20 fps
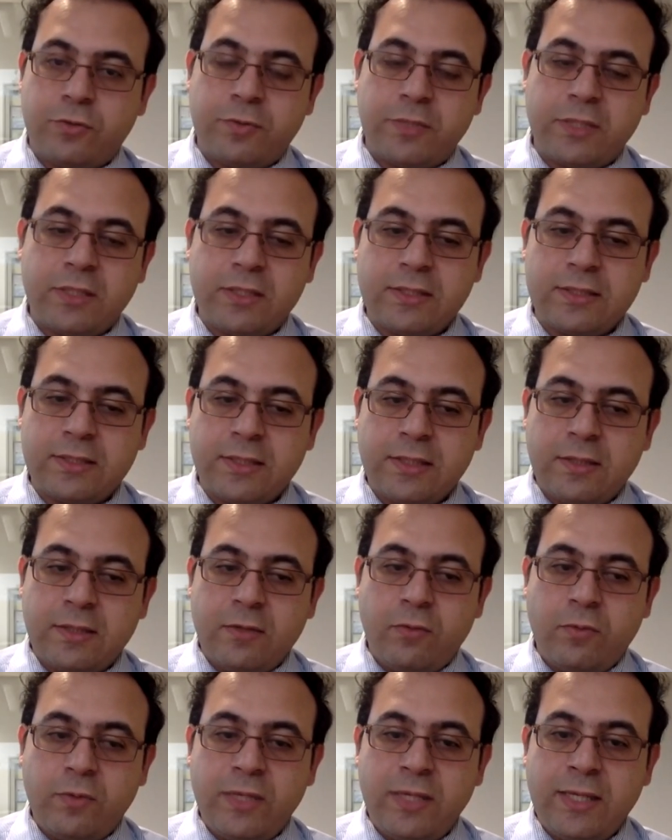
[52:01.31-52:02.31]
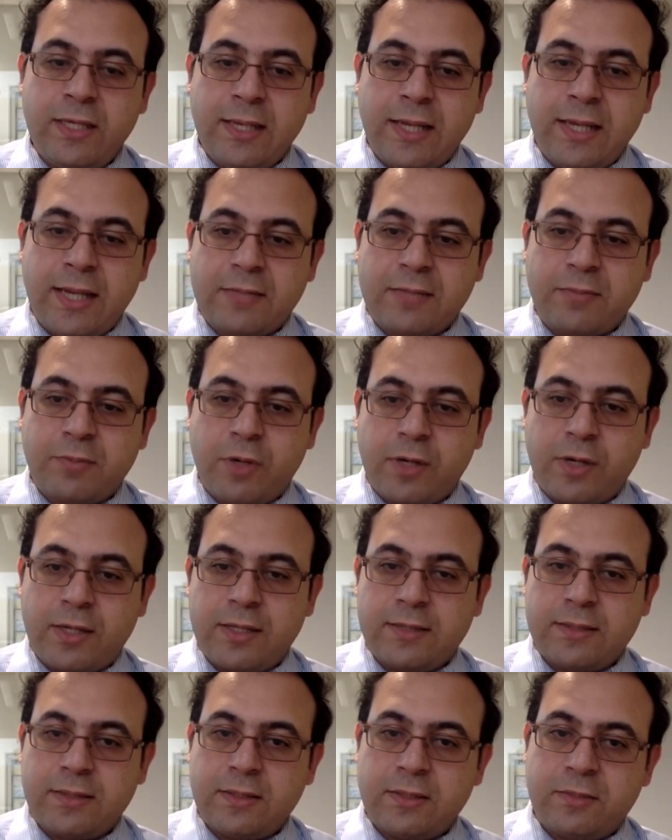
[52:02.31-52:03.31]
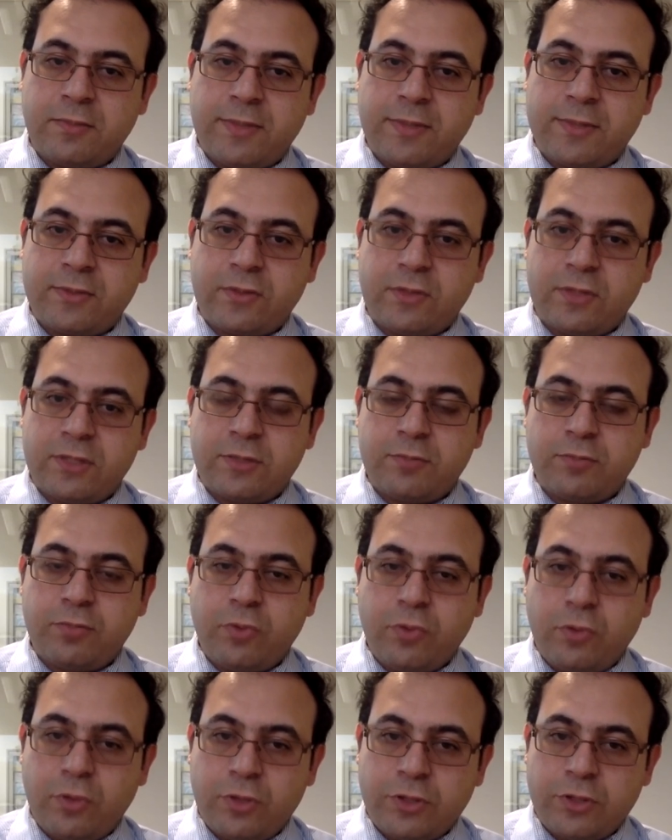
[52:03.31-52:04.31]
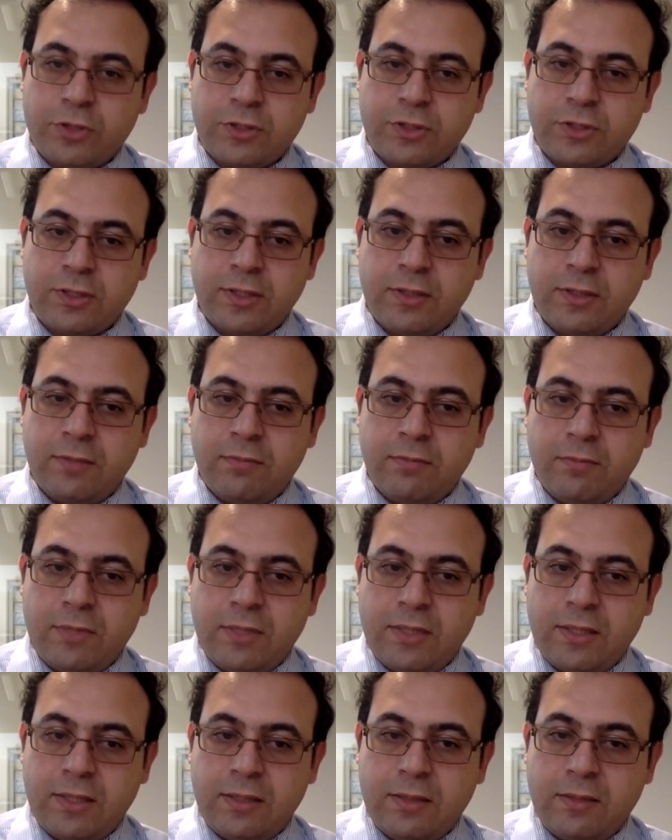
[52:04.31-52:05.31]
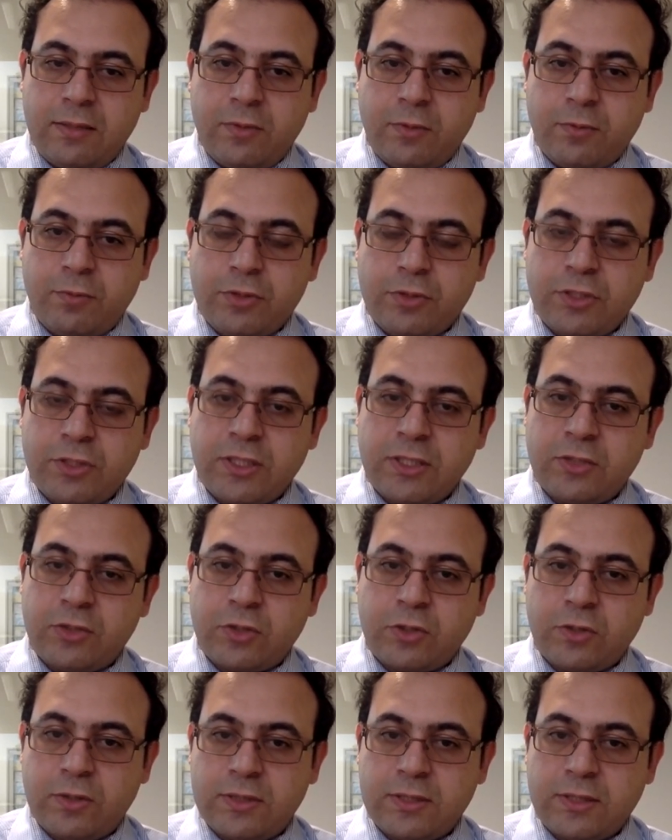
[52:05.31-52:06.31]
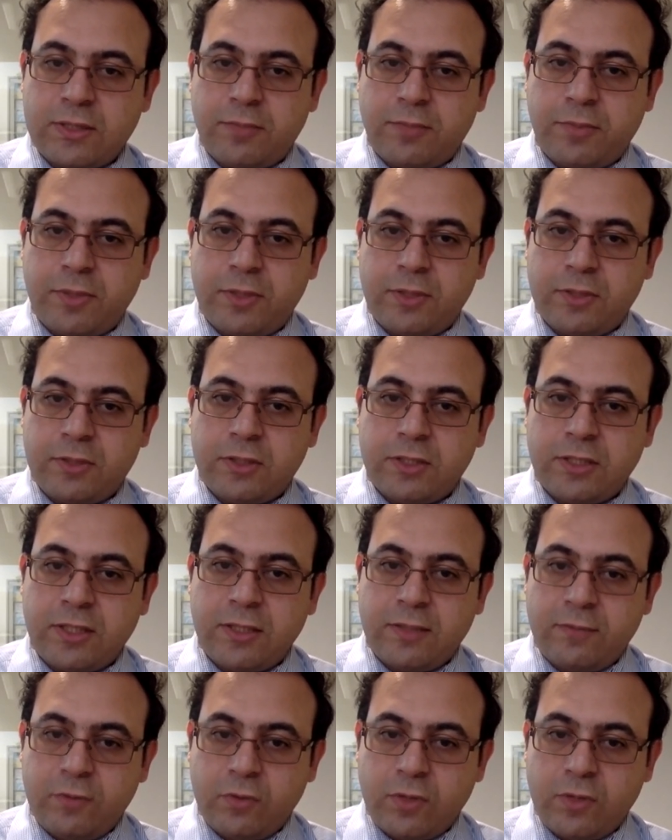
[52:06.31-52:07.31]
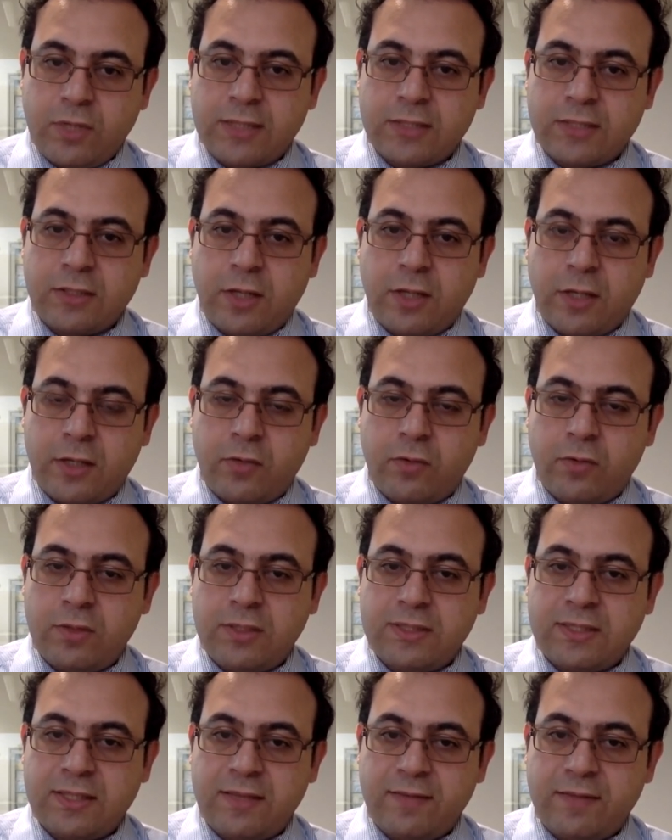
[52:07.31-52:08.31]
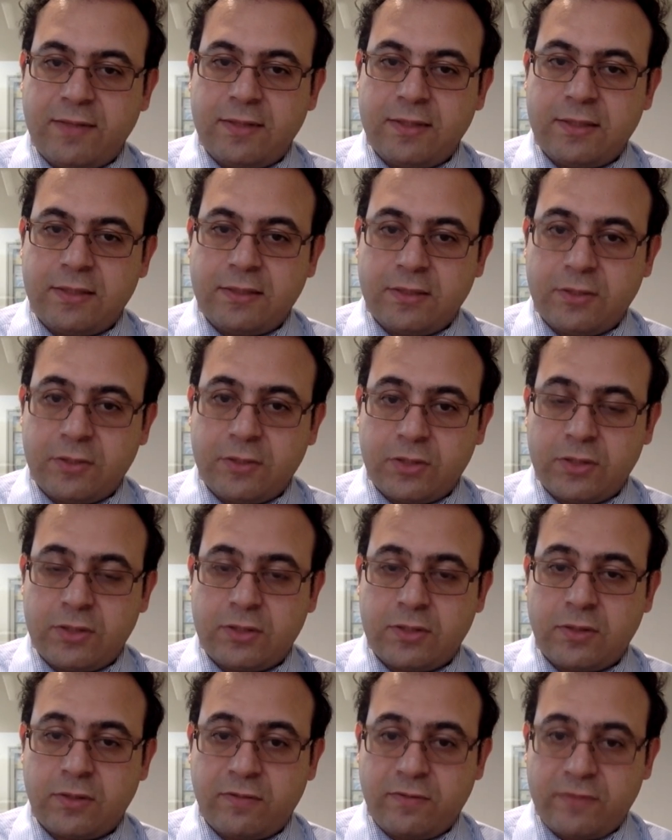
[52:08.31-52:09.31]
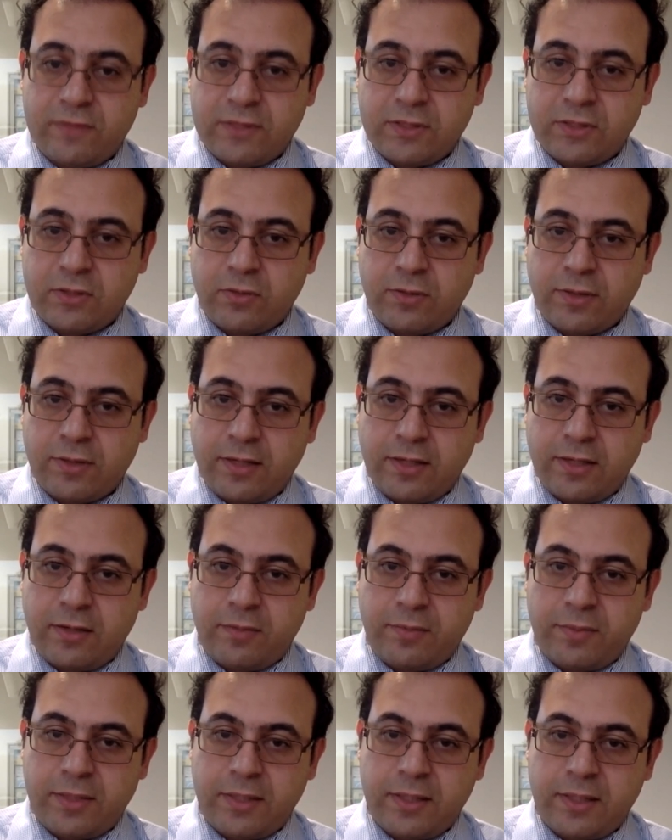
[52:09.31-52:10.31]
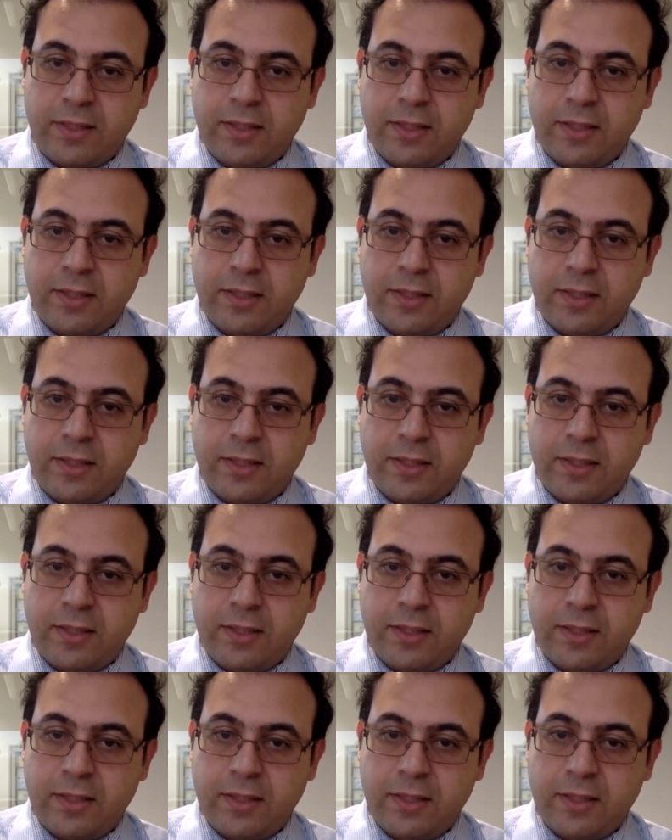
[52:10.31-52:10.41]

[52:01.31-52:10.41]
Because we, as Parkinson specialists, pushed uh, we're pushing insurance companies to give you guys not only 17 sessions of physical therapy,